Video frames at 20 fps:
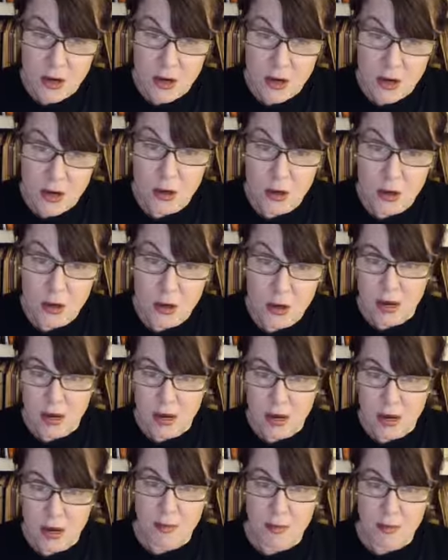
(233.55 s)
my husband and
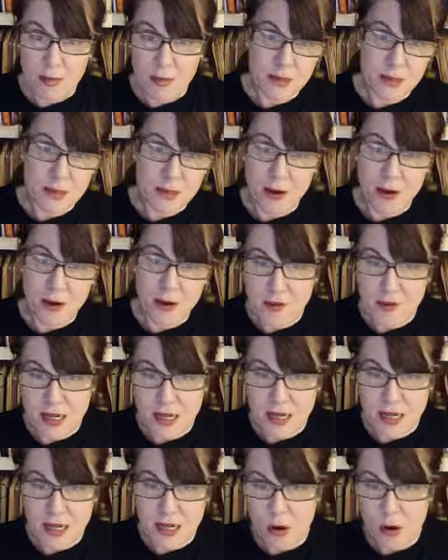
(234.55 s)
I are going for the same walk,
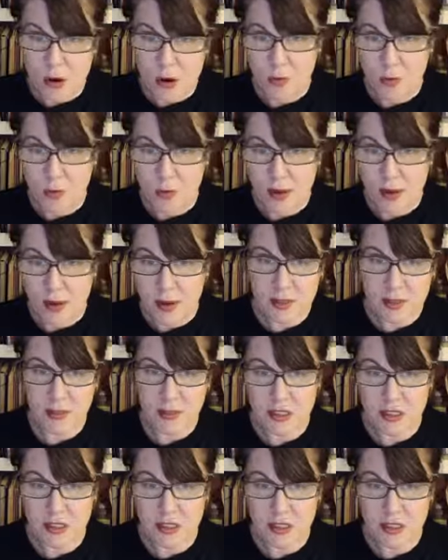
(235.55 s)
and we go down those
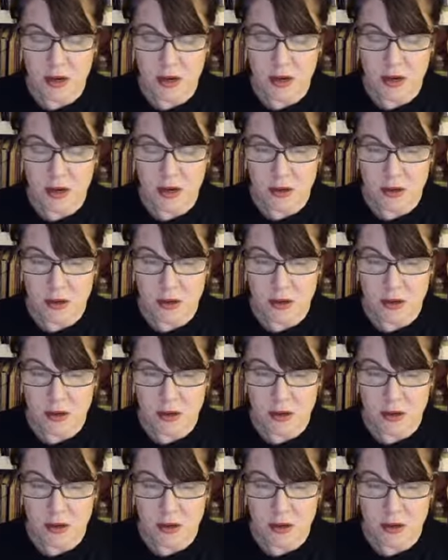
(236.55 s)
stairs.